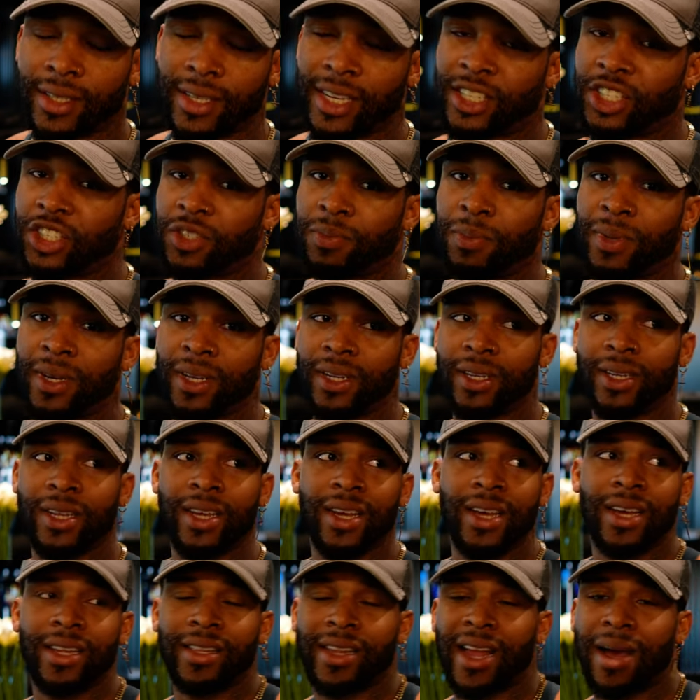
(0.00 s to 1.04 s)
I just been
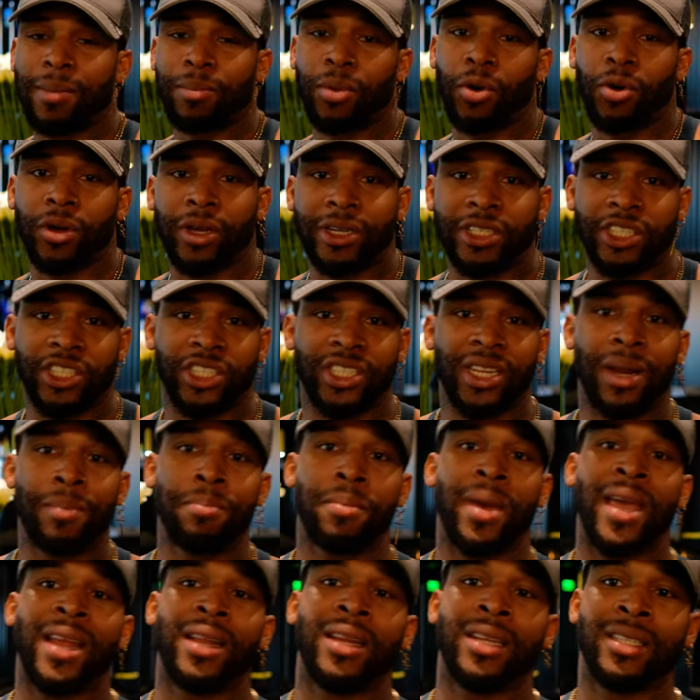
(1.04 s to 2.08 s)
not bulking, just in a
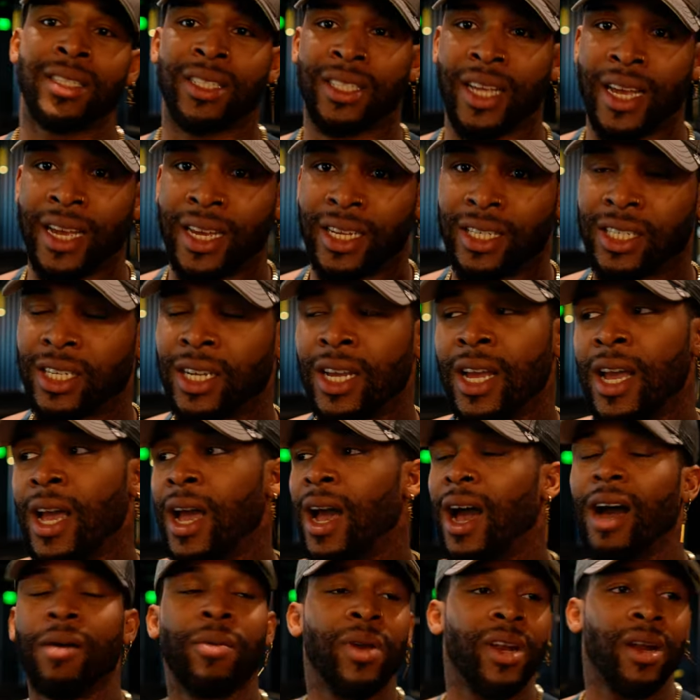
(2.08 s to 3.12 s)
maintenance stage.
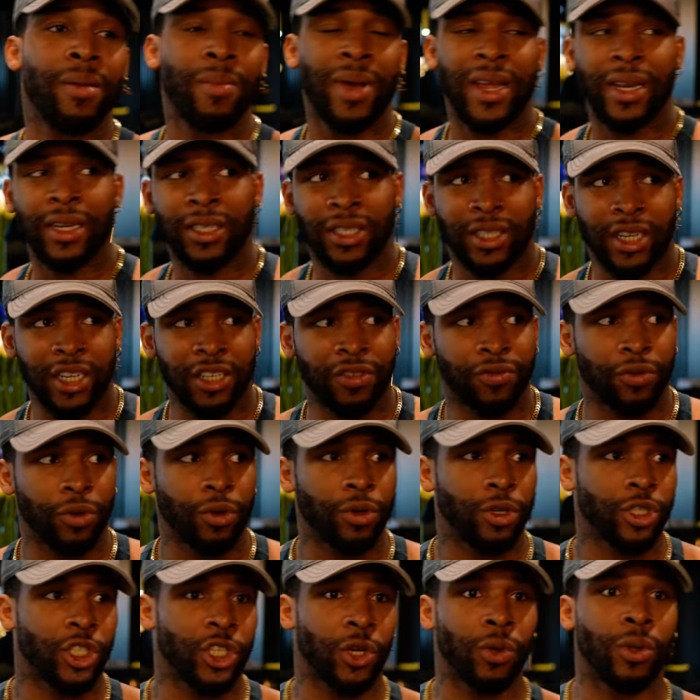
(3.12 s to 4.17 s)
I've been in a maintenance stage
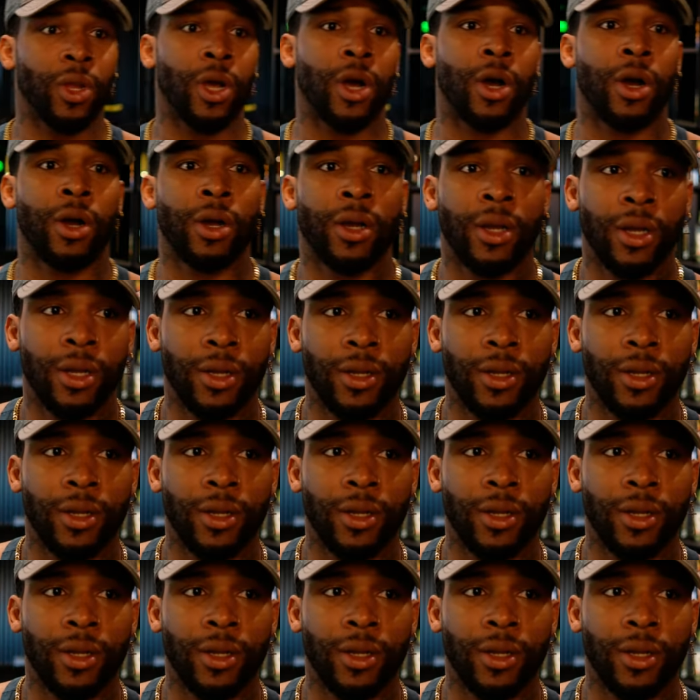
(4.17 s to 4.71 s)
for so long.